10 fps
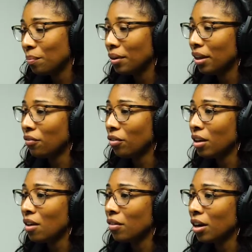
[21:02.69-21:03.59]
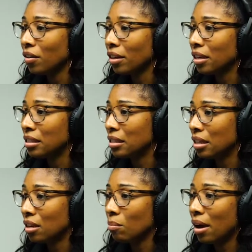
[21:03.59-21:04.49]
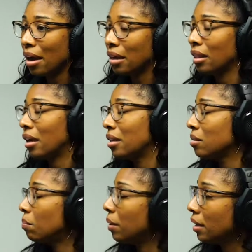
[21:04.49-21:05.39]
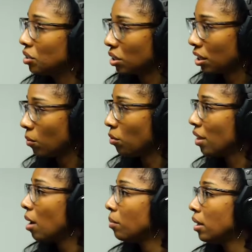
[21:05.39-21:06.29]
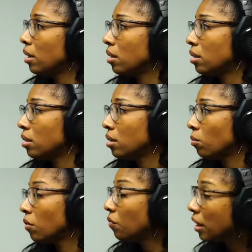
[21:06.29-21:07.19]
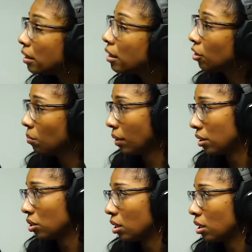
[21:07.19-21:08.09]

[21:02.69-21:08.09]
if we have already exceeded my client's budget without me revealing their budget,